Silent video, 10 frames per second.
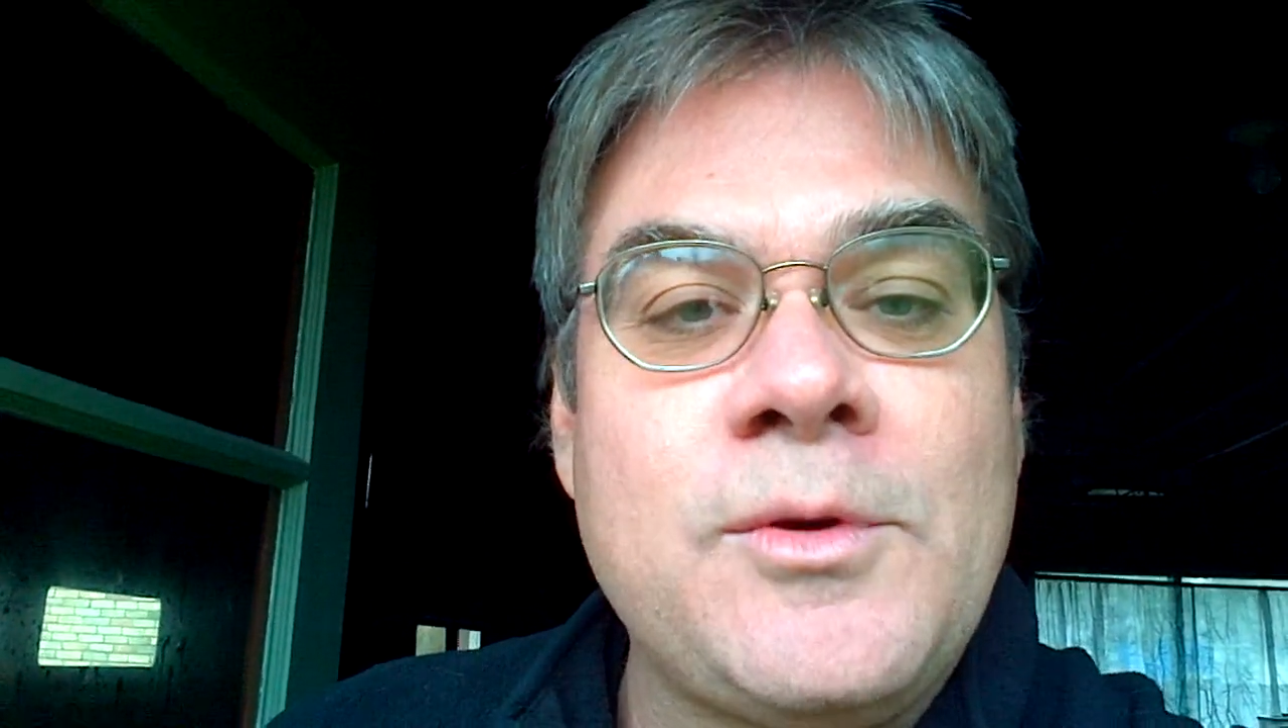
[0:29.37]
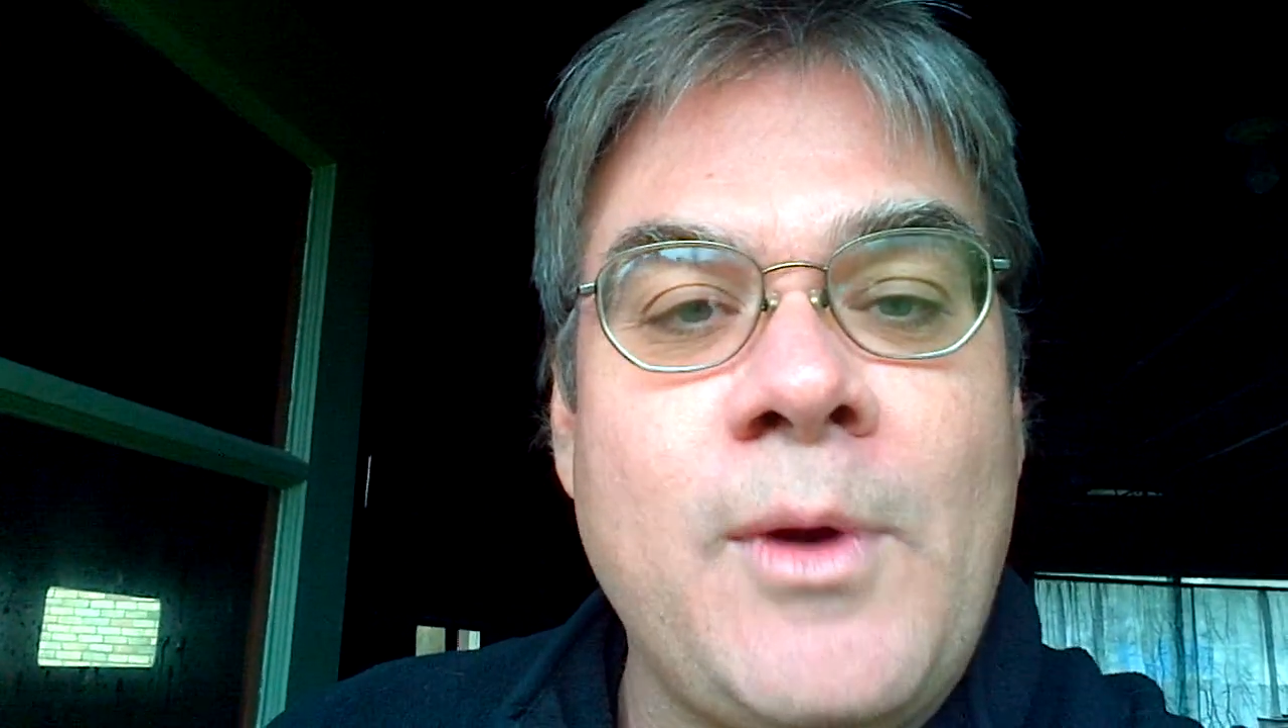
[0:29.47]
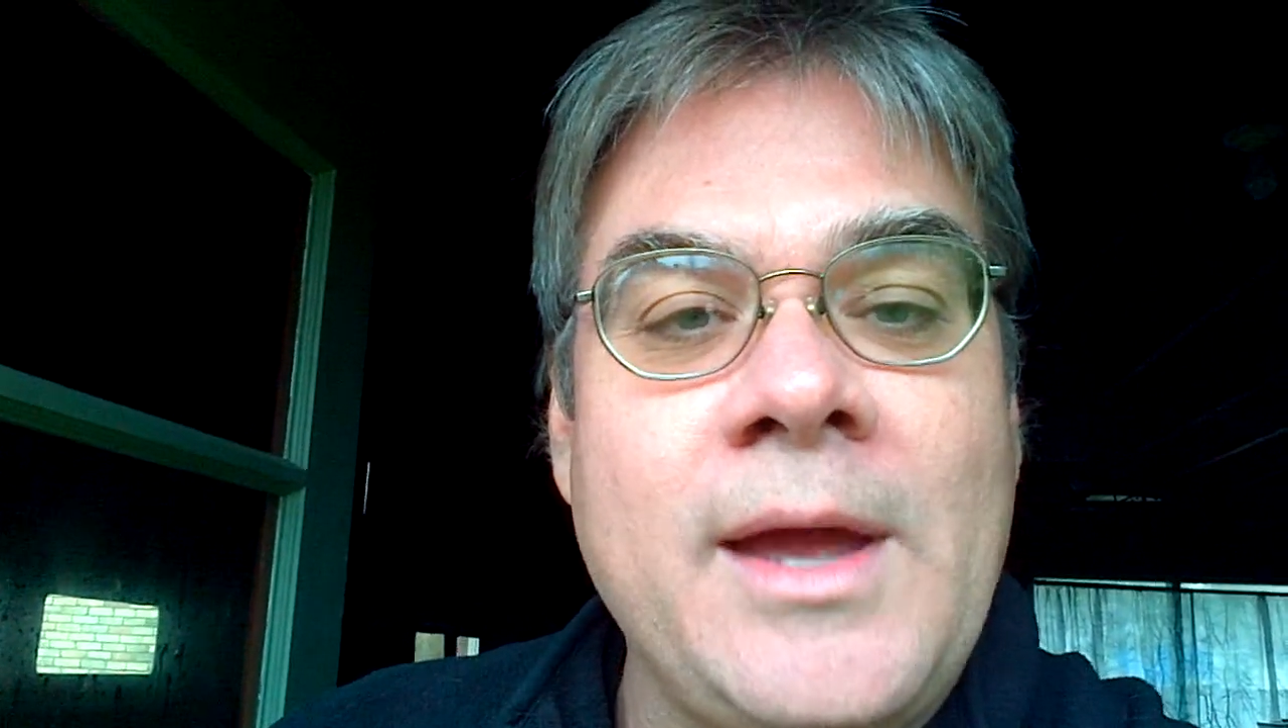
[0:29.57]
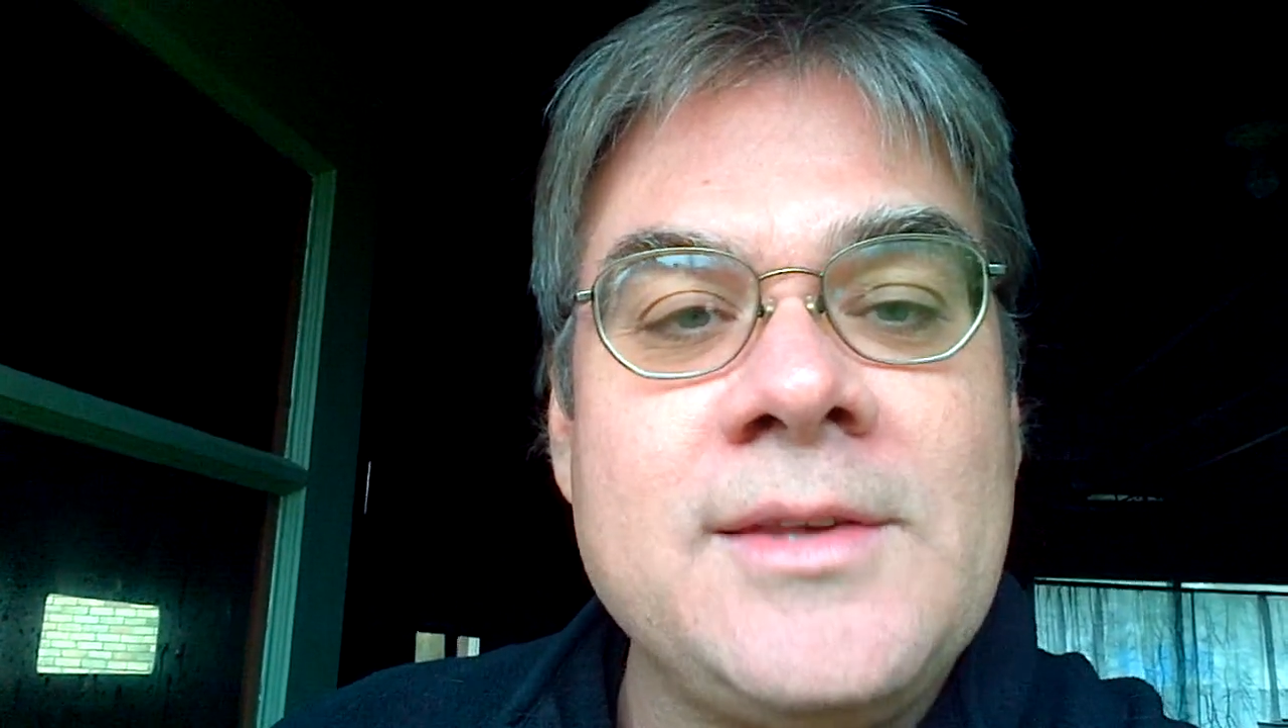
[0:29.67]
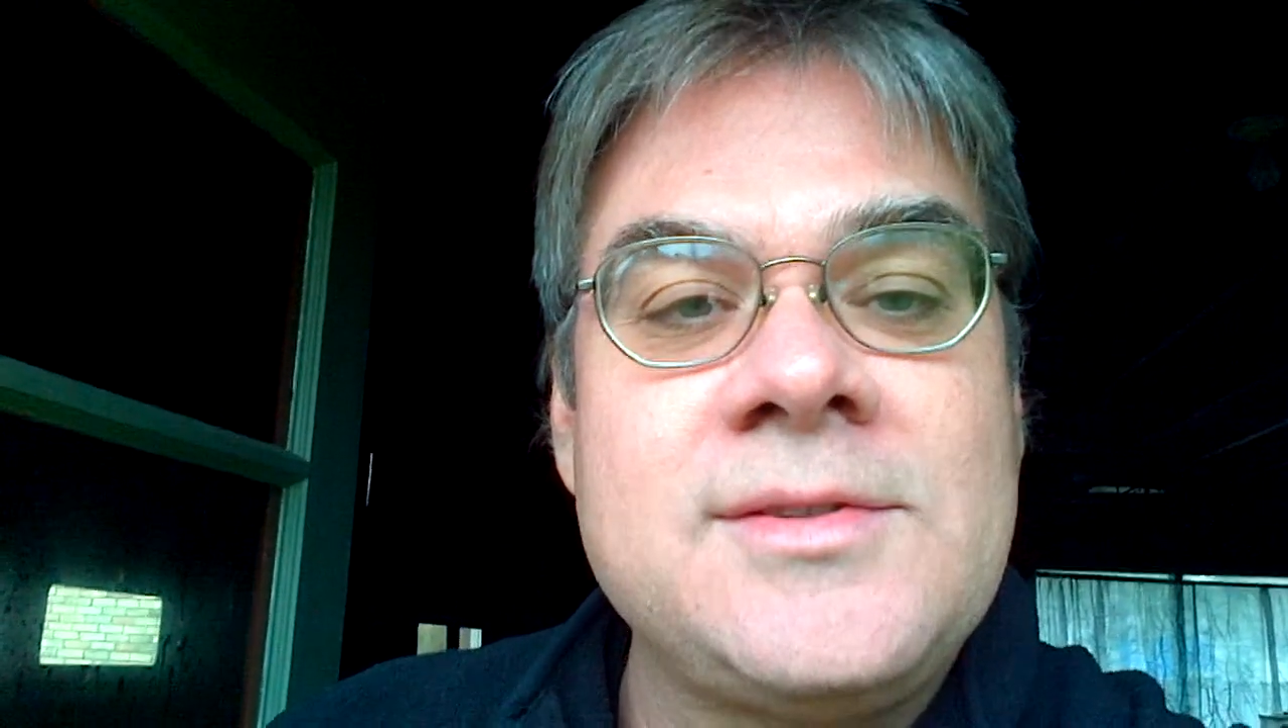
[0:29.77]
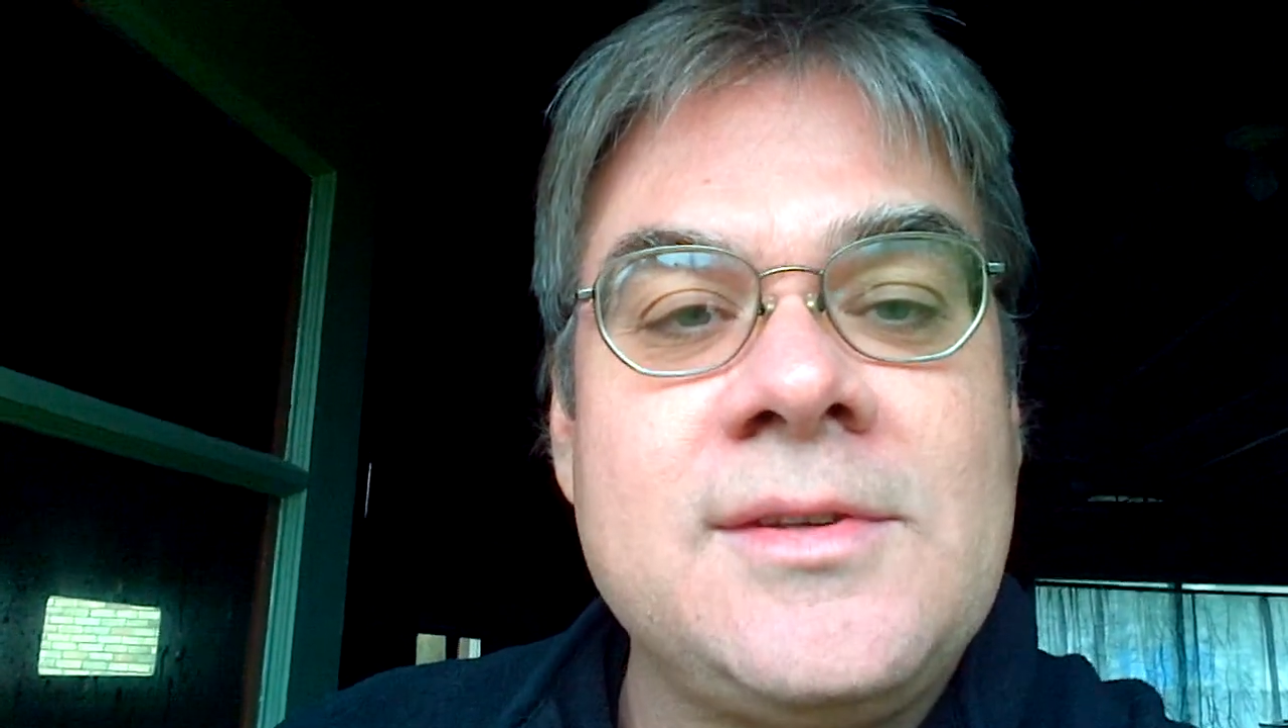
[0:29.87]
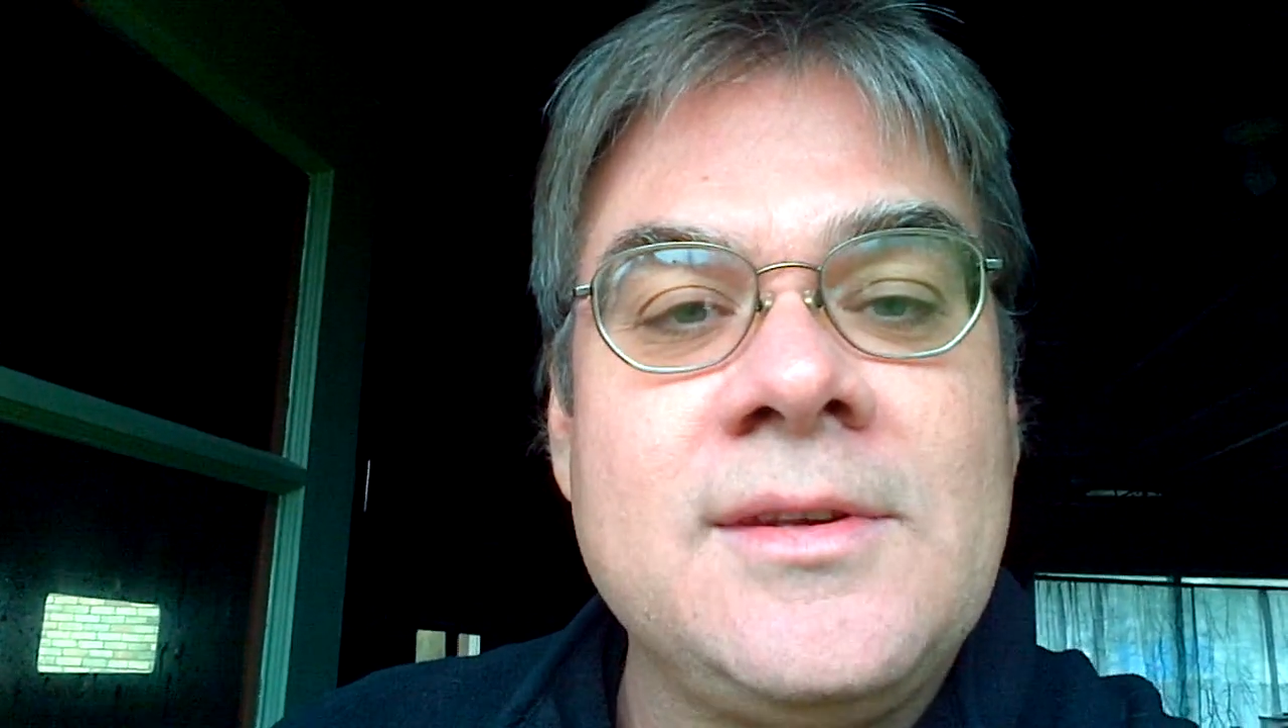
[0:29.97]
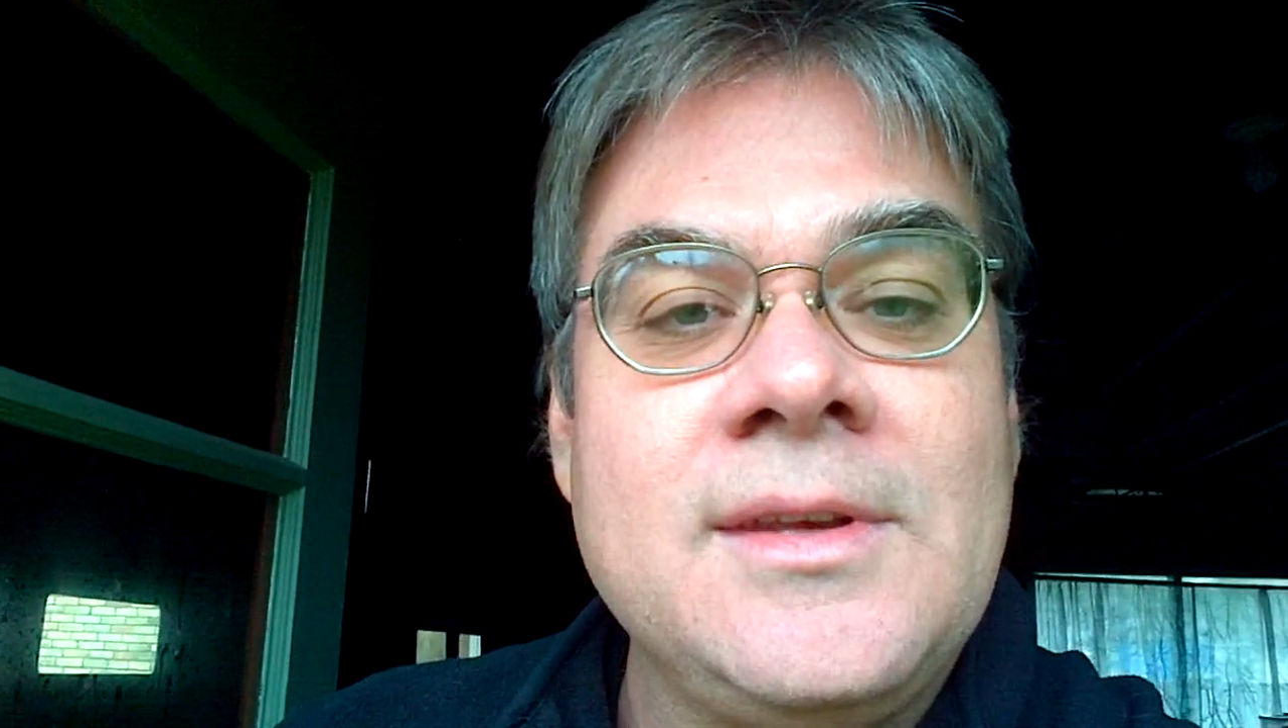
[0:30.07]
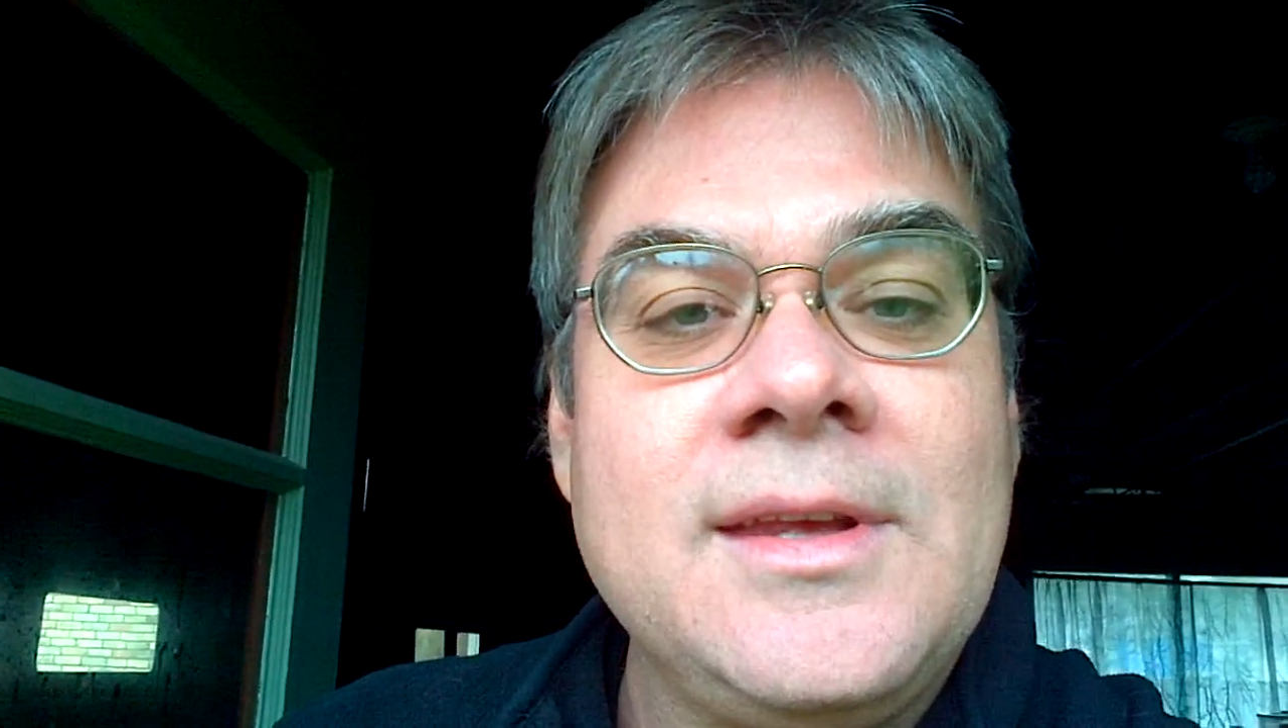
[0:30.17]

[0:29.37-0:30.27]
grace